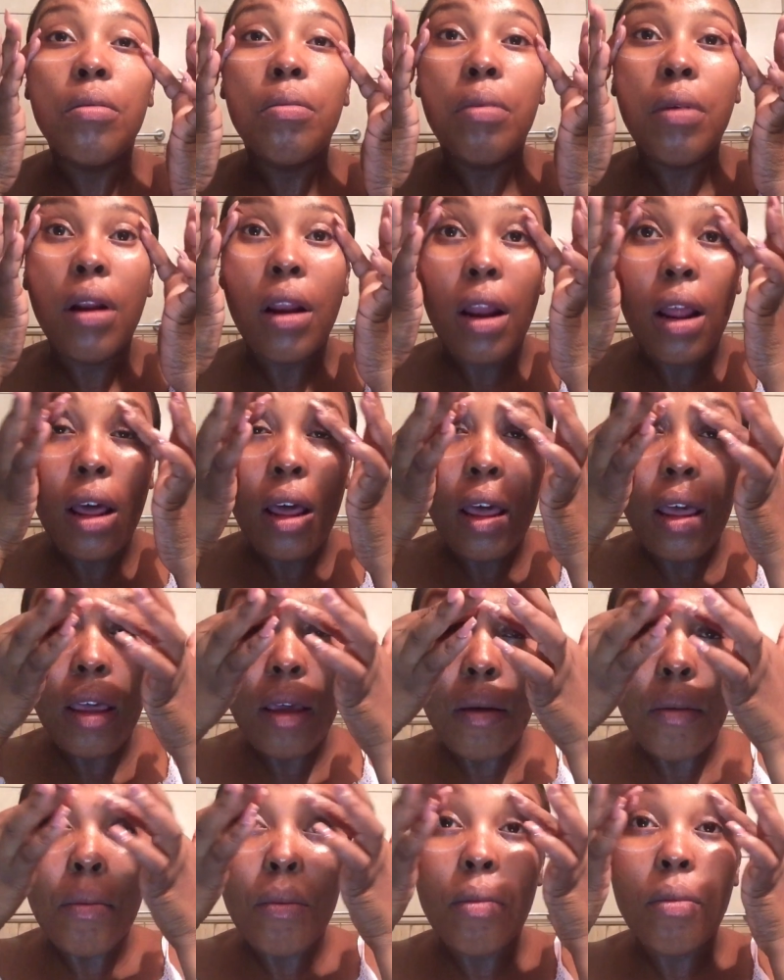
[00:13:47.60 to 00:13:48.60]
apply
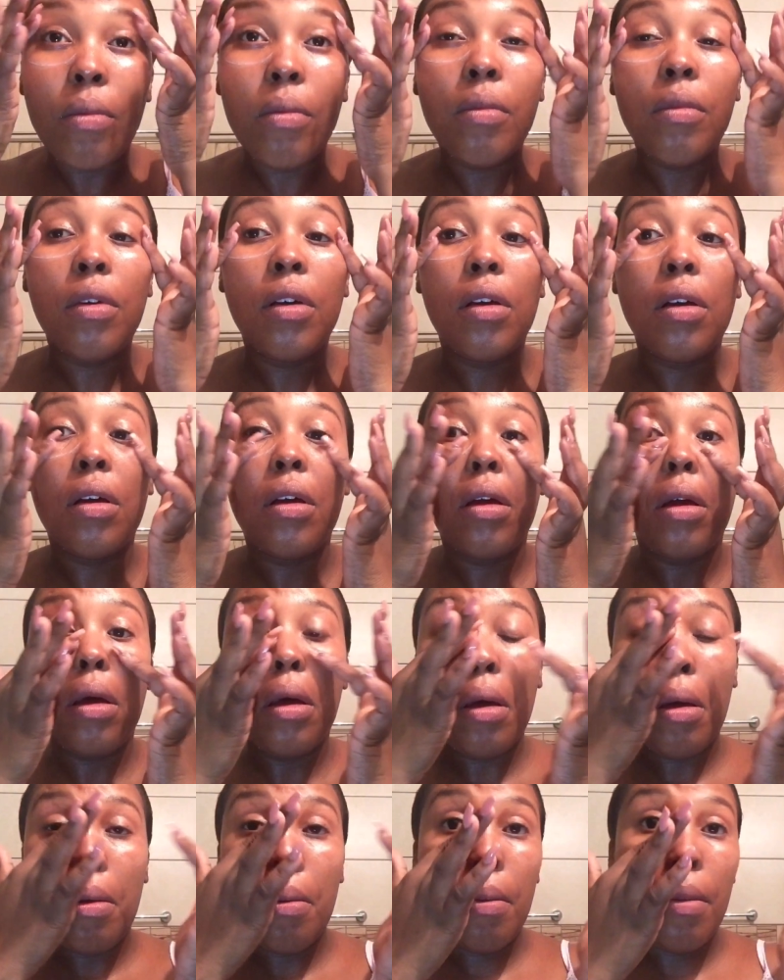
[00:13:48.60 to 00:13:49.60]

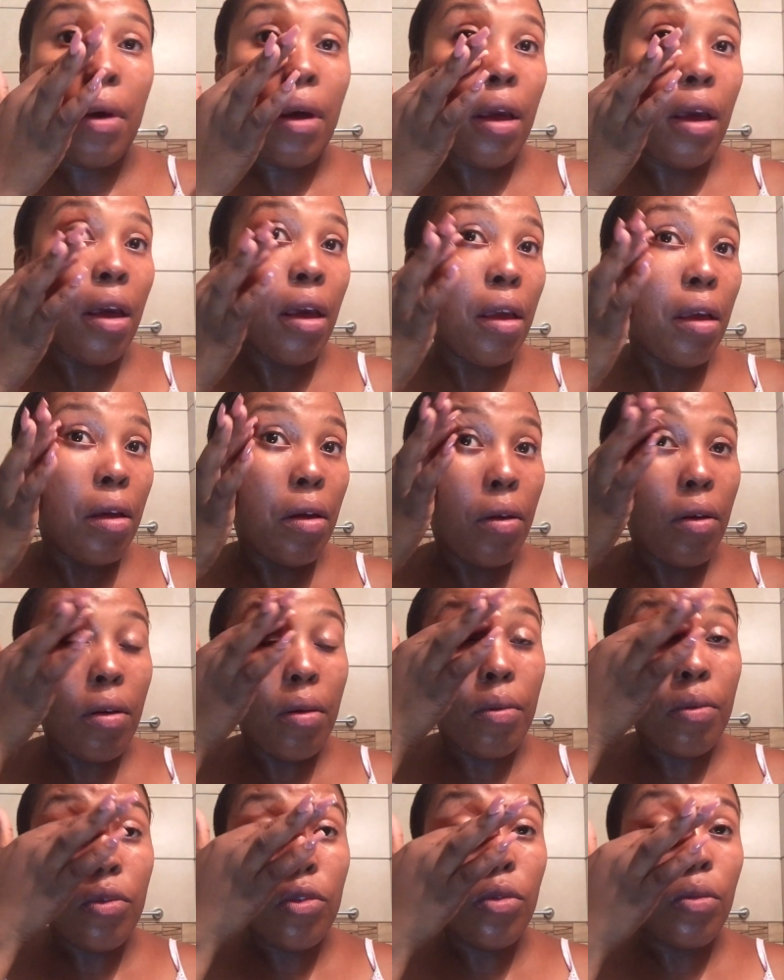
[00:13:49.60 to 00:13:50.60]
my eye
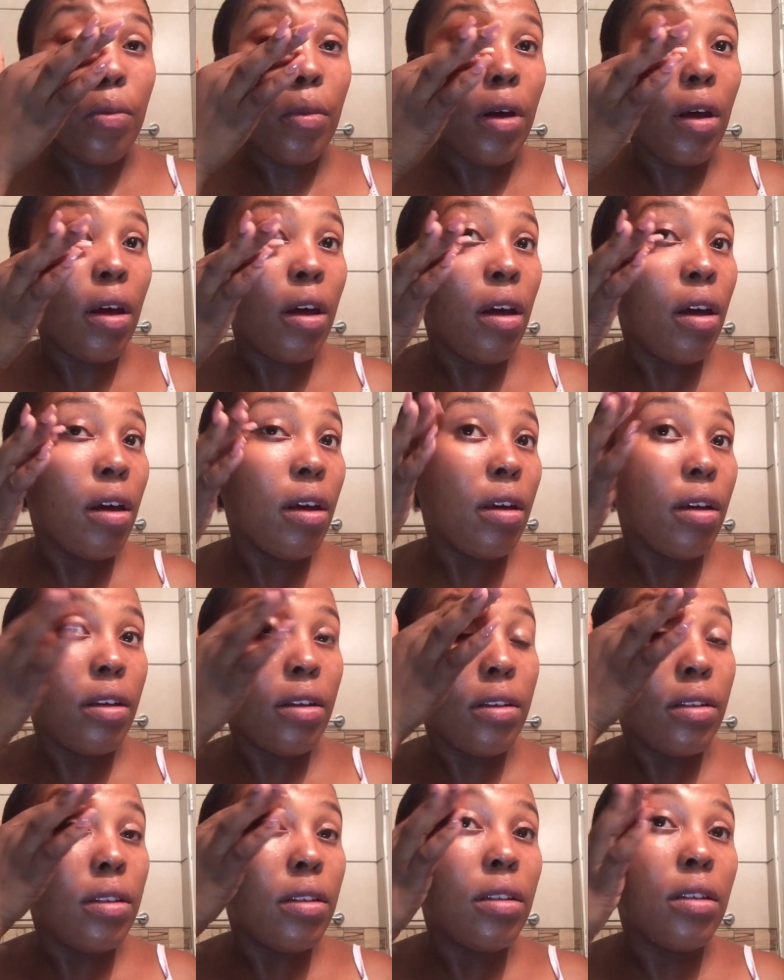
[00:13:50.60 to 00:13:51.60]
cream to my
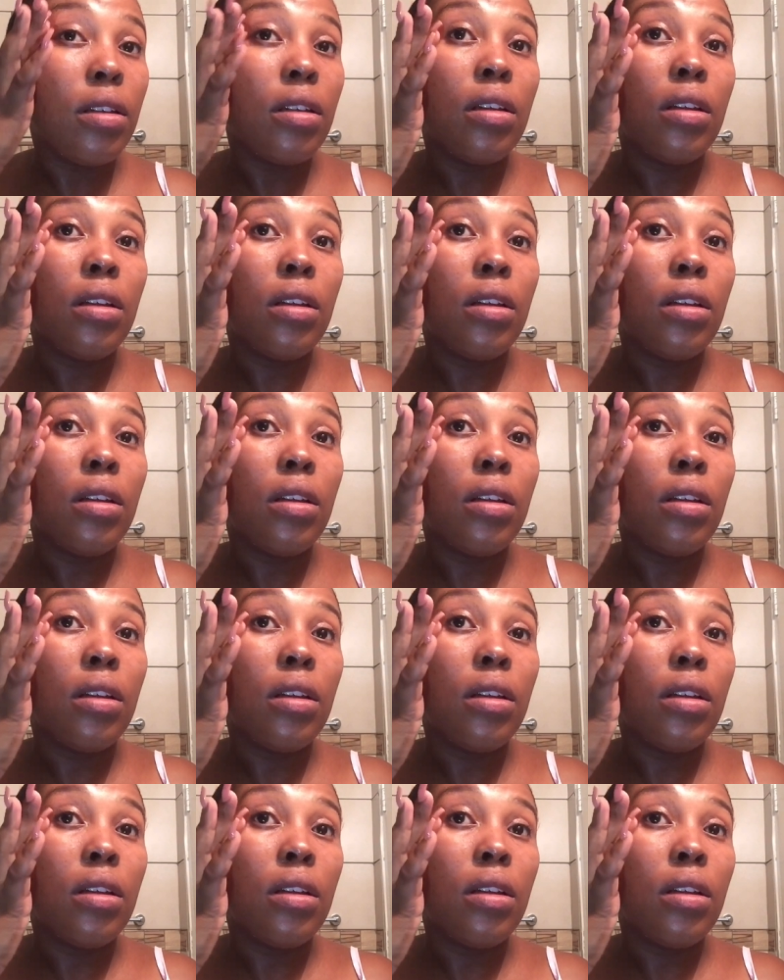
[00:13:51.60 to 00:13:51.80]
eyes.